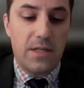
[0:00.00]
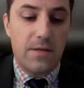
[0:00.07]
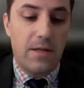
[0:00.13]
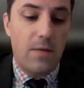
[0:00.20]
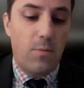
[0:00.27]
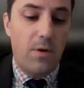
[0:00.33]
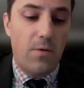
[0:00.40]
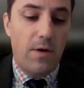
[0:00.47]
It was
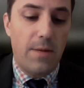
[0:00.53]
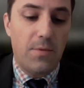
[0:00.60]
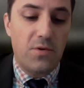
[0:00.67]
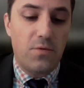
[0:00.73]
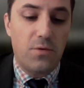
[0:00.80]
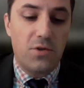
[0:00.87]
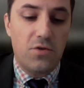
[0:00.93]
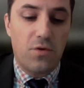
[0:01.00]
it, we were
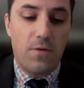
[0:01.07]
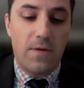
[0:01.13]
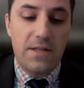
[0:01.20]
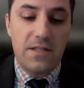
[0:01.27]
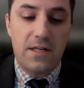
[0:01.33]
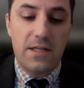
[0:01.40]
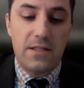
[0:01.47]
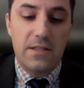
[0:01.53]
able to ensure
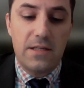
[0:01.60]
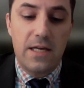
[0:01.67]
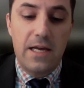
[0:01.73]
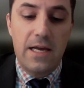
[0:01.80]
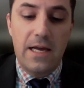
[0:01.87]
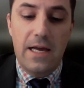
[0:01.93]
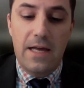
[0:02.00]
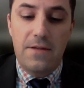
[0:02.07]
residents